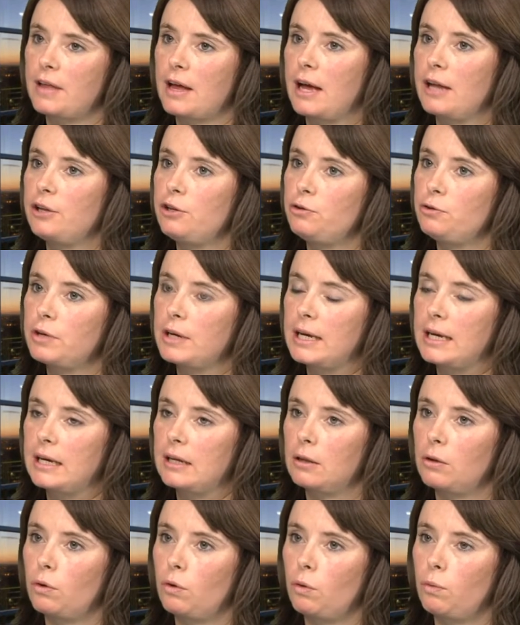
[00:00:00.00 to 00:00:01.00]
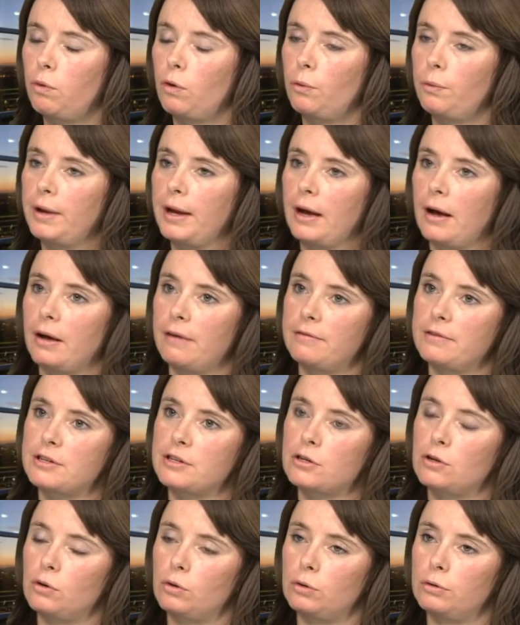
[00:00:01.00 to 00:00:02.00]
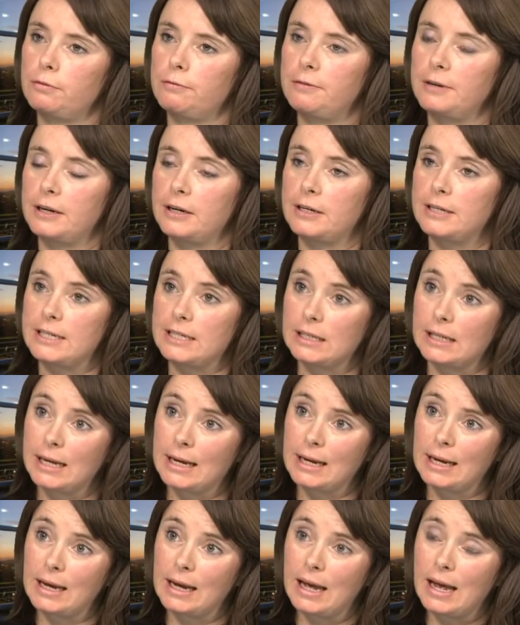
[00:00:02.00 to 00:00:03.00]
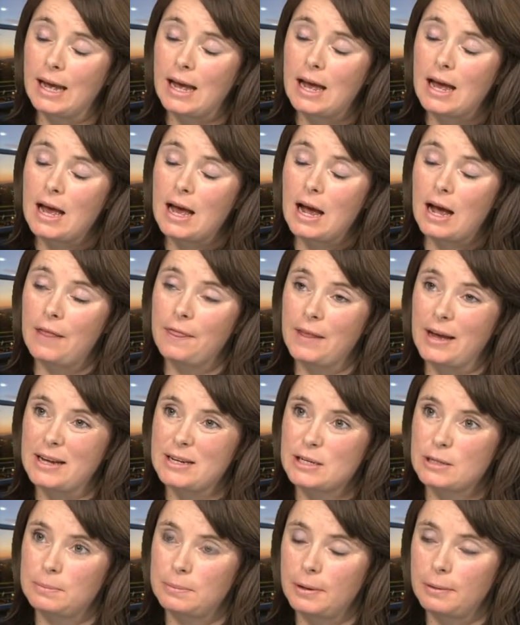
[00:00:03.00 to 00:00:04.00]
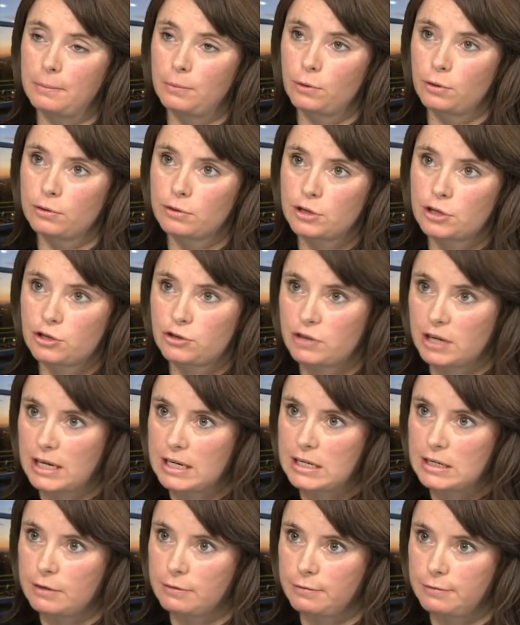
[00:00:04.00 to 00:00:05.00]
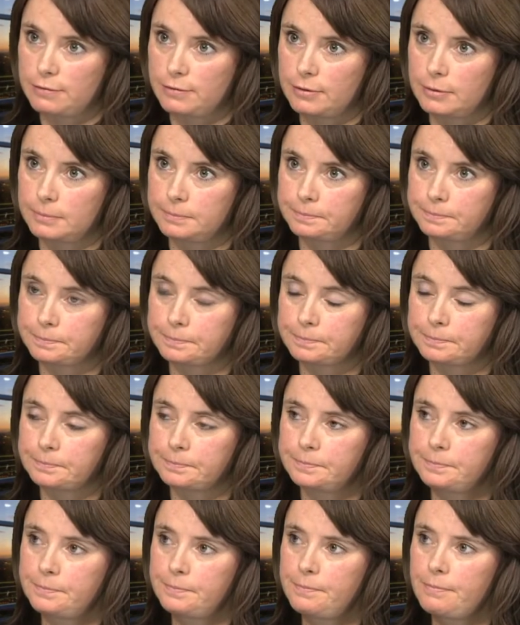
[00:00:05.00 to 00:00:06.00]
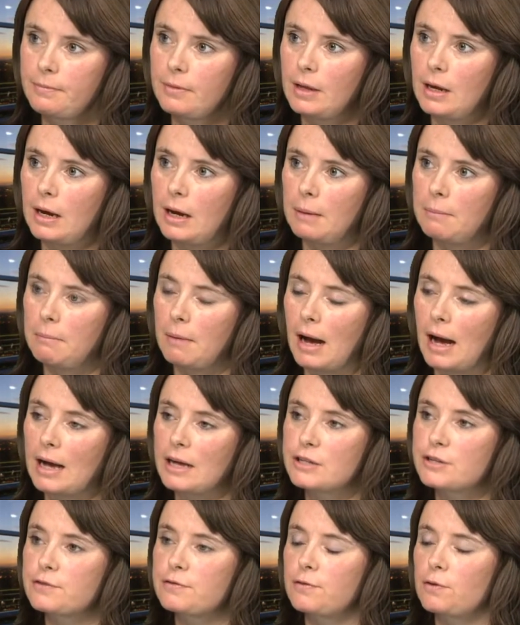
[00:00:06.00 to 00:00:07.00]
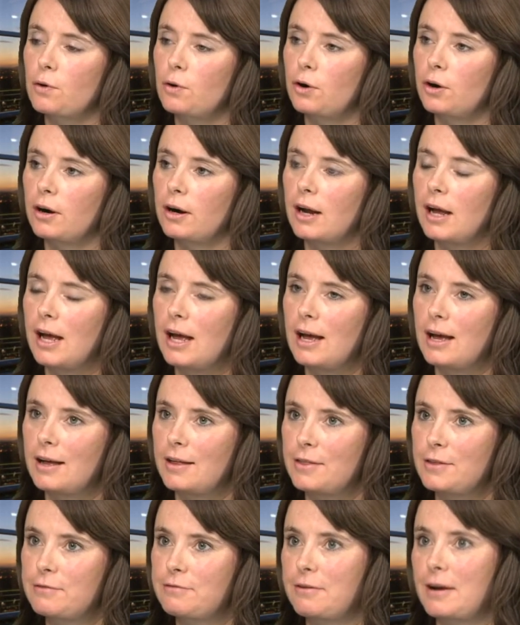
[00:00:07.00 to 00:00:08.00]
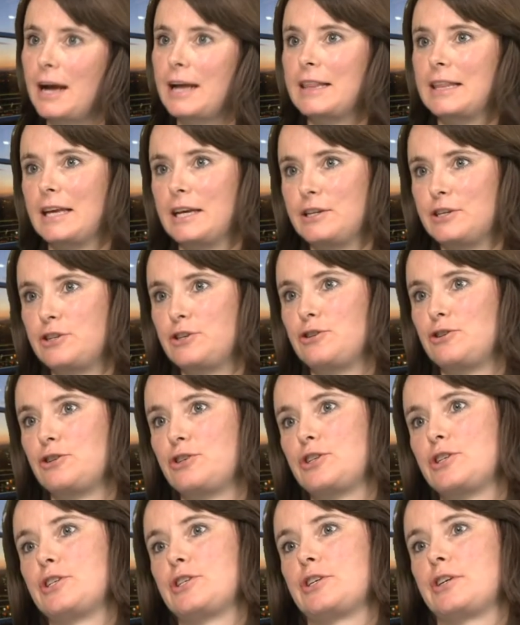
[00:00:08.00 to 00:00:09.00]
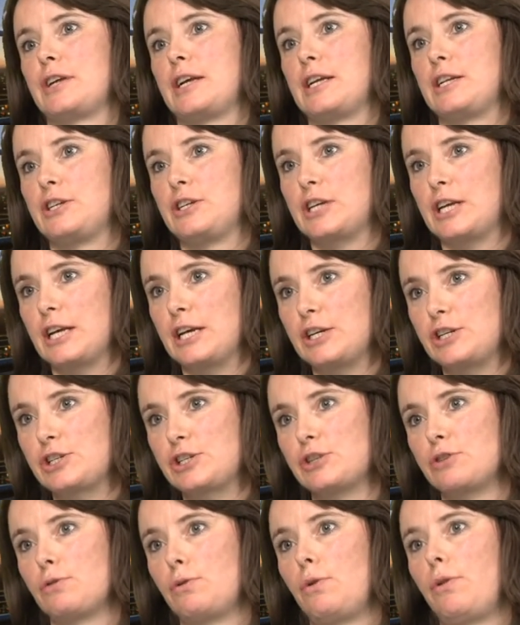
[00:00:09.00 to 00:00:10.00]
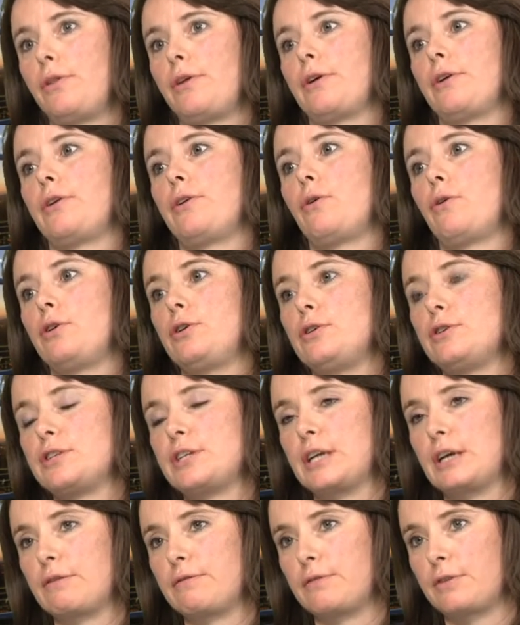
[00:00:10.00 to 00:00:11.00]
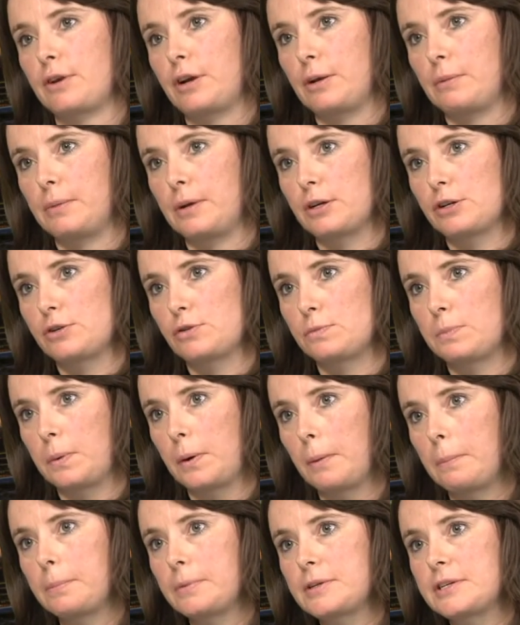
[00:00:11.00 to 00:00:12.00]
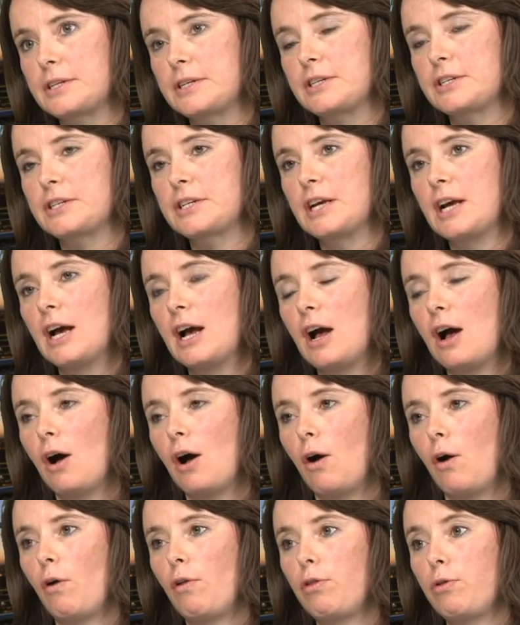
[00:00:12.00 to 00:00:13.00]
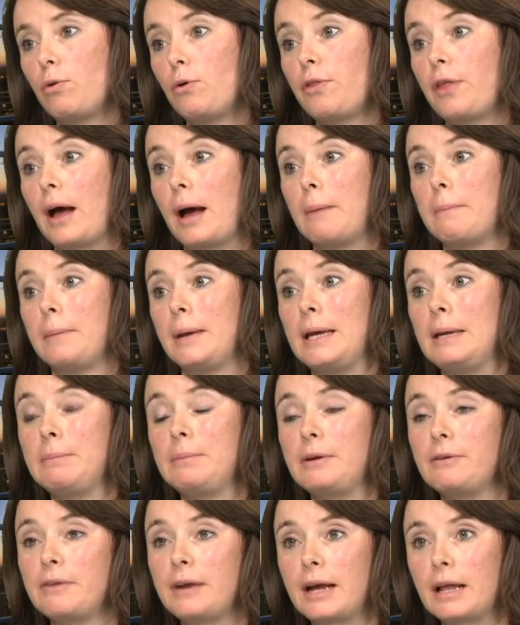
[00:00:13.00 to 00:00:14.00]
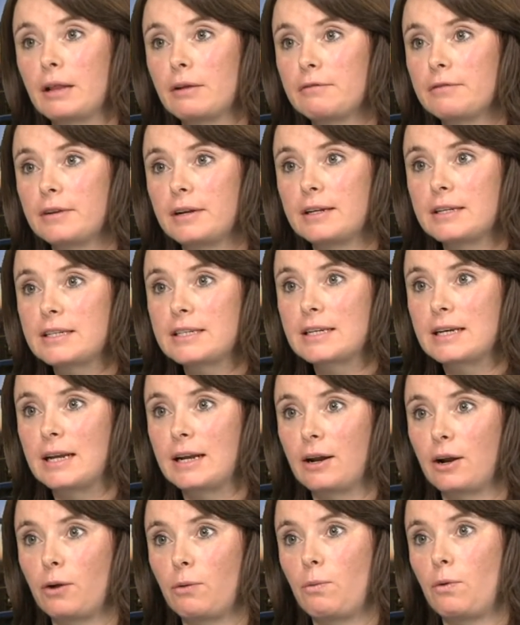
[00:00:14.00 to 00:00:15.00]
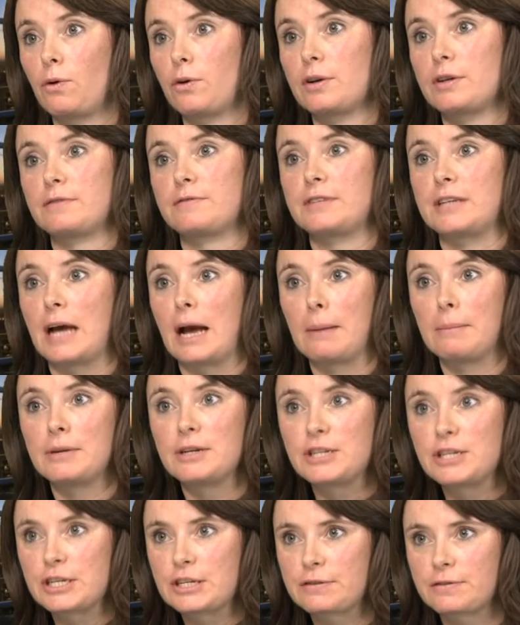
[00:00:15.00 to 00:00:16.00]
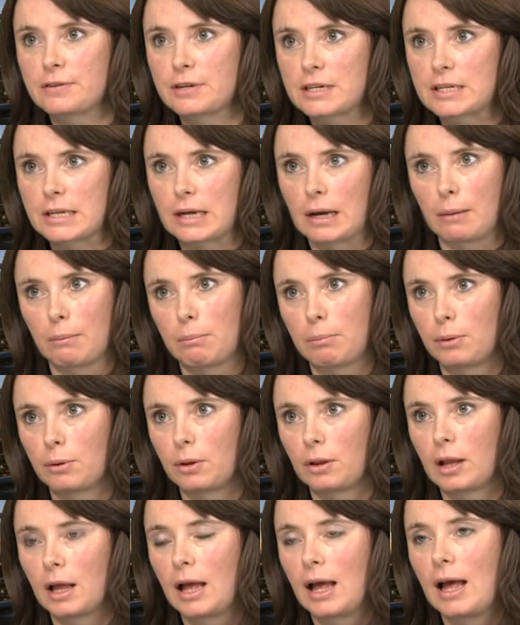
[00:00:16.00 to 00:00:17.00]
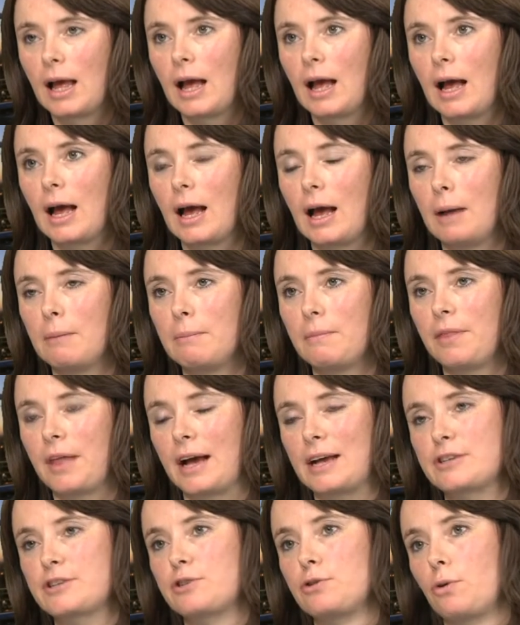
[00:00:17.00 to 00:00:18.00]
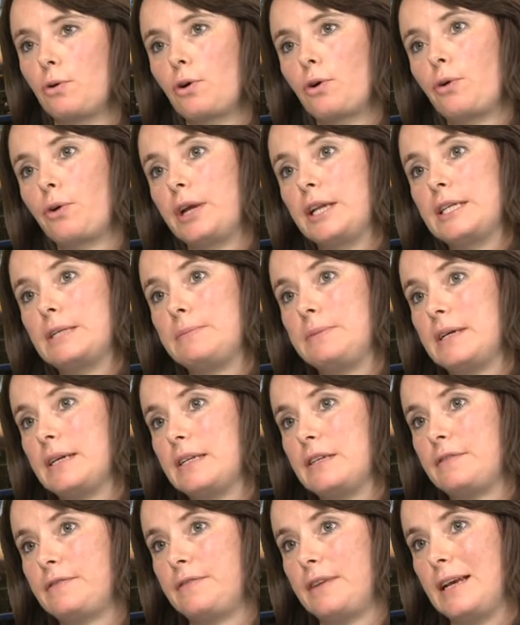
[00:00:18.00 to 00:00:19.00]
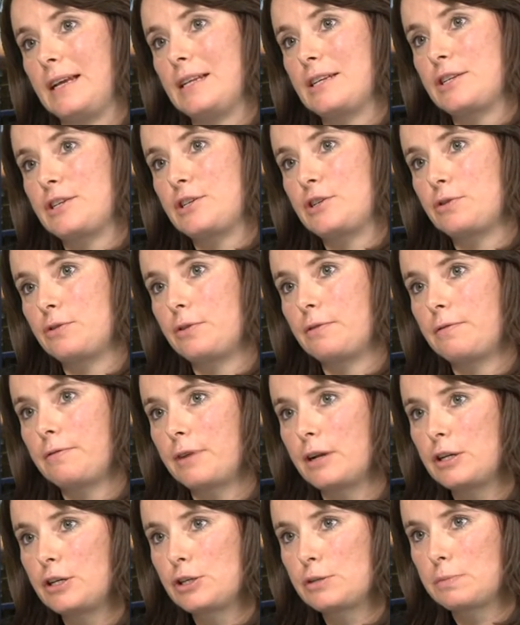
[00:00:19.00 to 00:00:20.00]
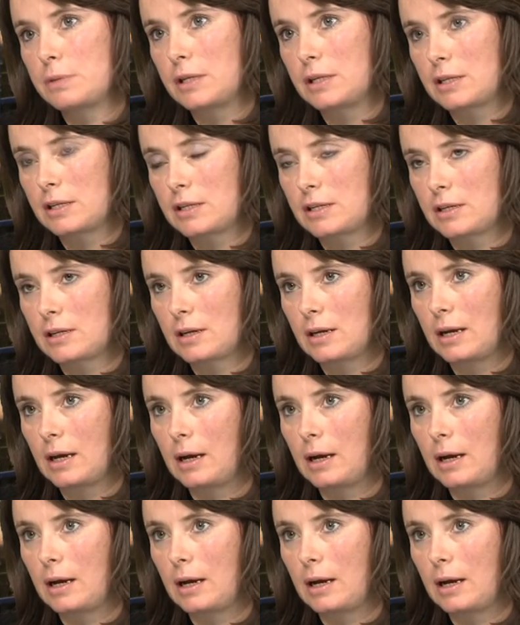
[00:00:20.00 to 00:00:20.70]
that in UK law. What we have is called fair dealing, and that's a bit more restrictive. As for the fact that institutions are educational, they're not using it for commercial purposes, although that might be relevant in an award of damages, for example, that's not going to be a defence to infringement.